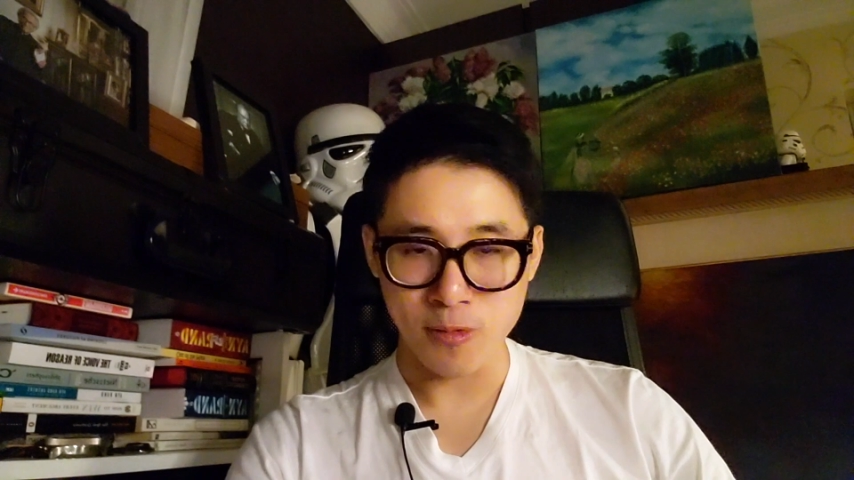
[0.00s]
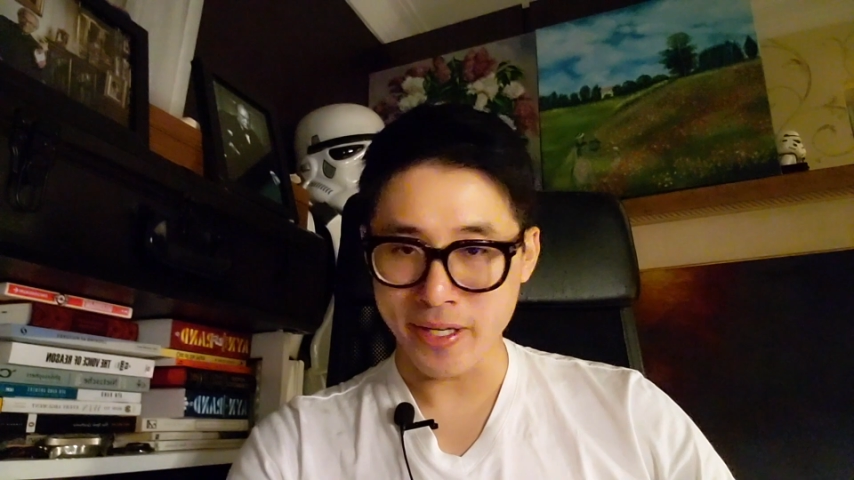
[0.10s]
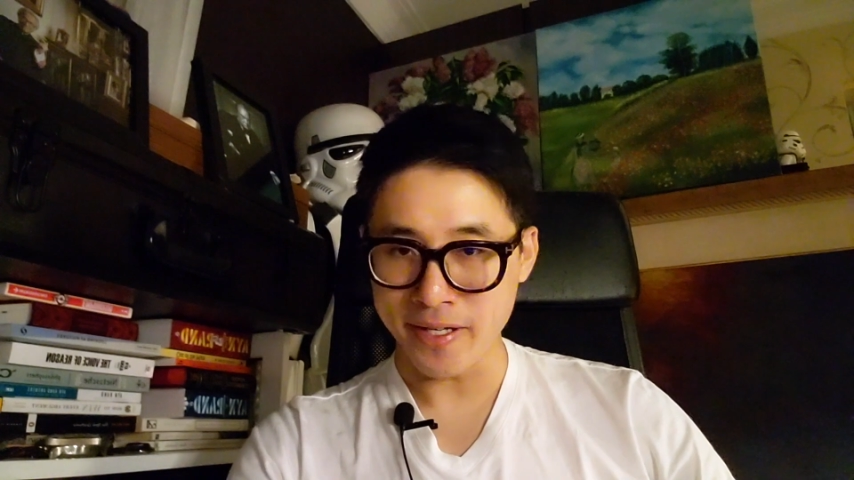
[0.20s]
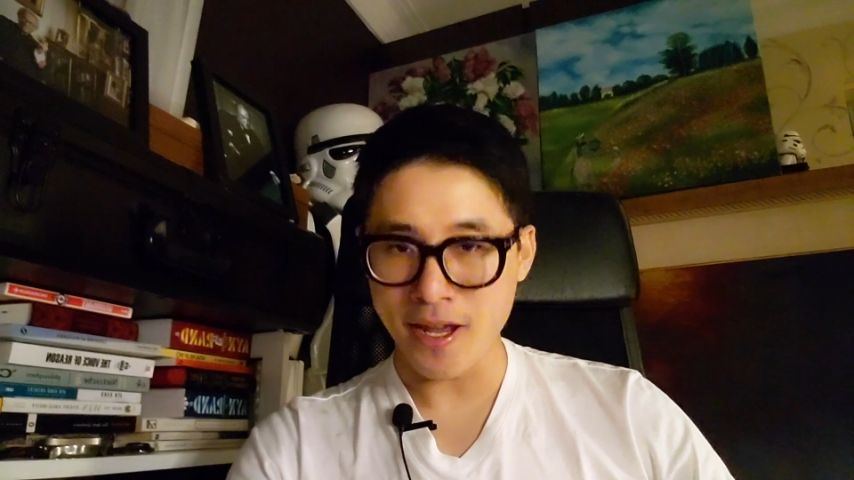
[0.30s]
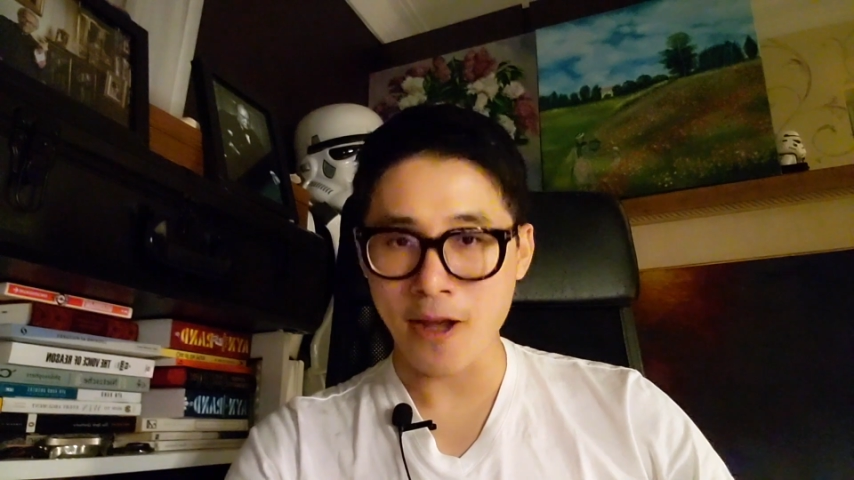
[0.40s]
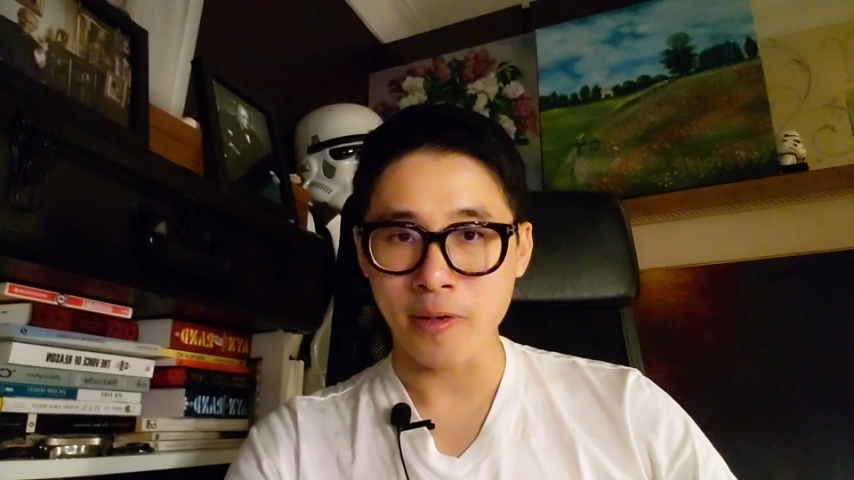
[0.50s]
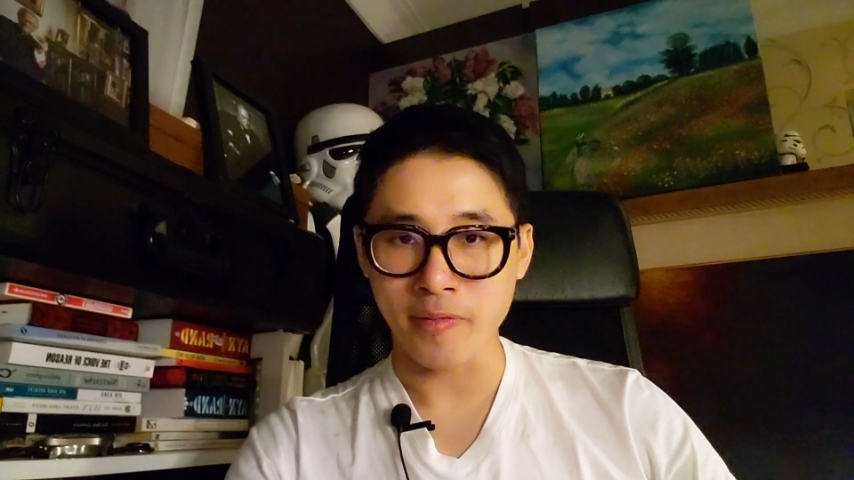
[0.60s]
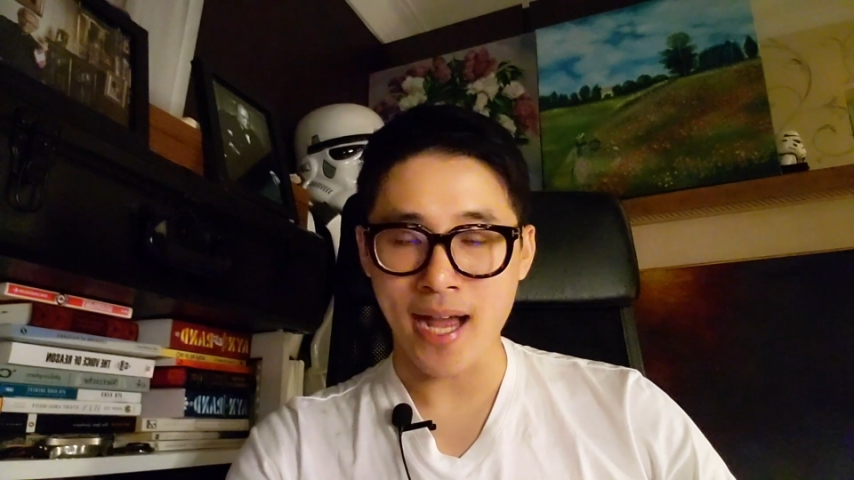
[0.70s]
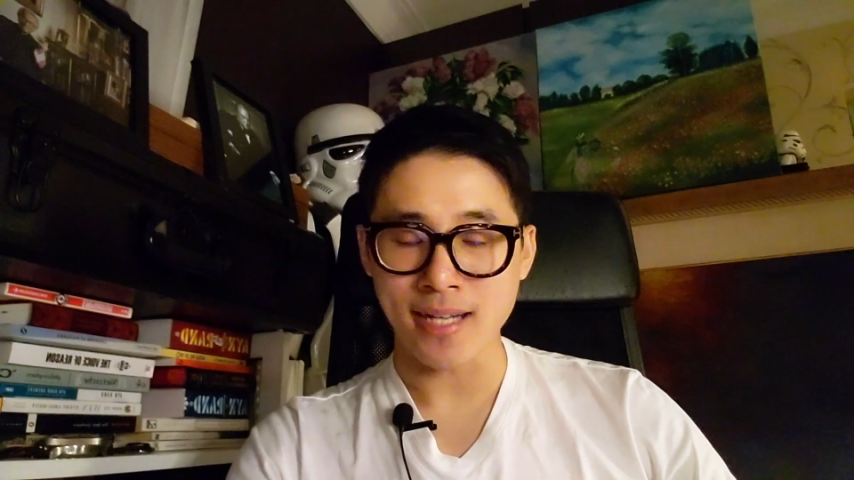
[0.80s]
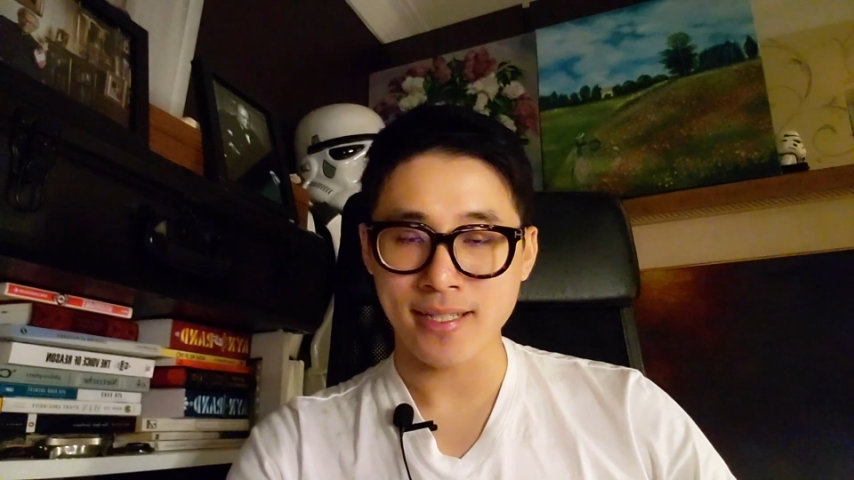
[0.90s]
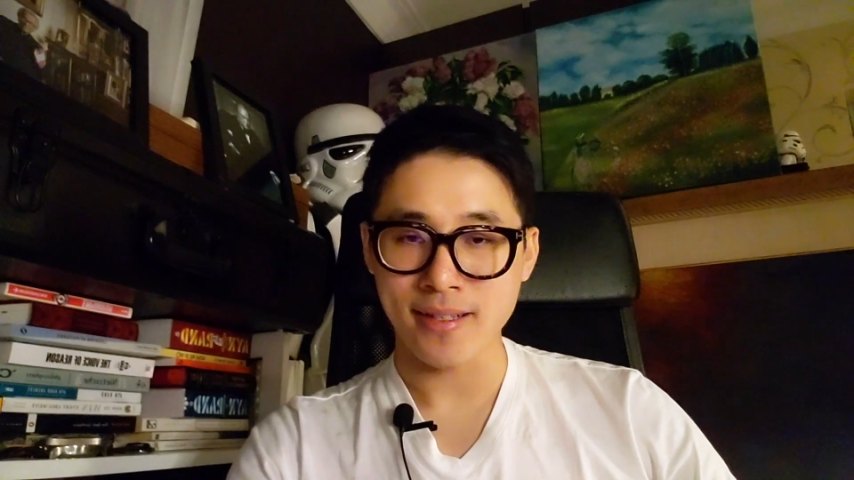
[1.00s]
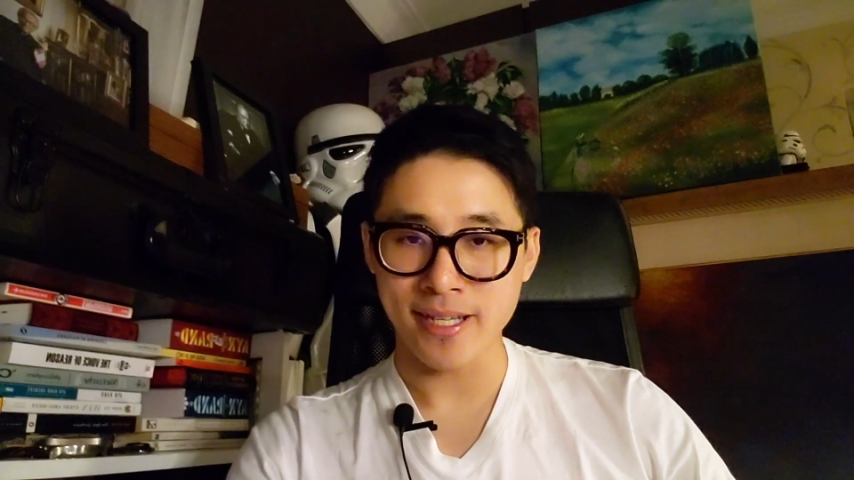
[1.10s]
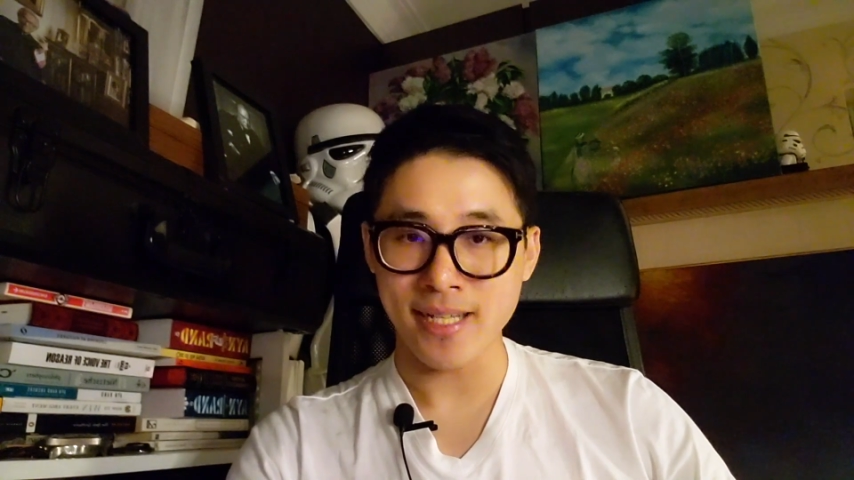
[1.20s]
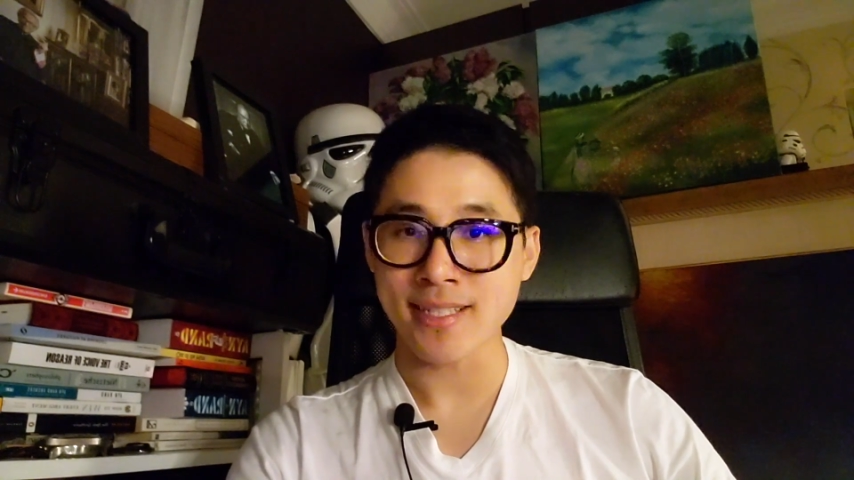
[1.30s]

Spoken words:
We know that the